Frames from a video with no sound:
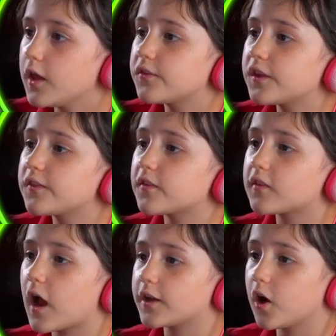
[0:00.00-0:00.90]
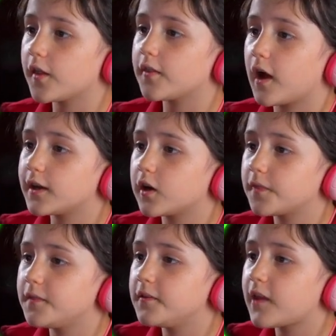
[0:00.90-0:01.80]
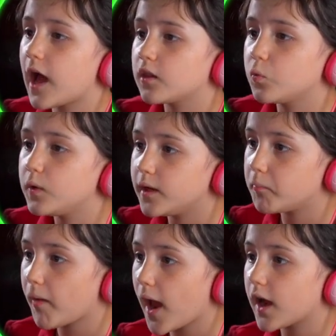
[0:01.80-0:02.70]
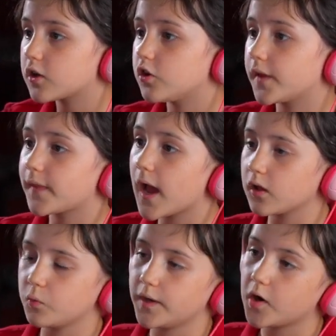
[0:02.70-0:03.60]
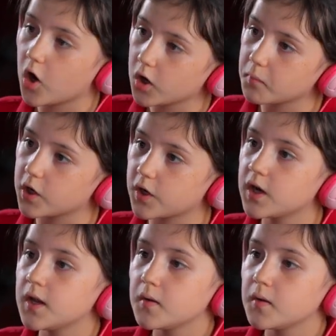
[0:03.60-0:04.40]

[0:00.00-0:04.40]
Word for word: See, this I got. I got these Halloween pack, not the Halloween armor,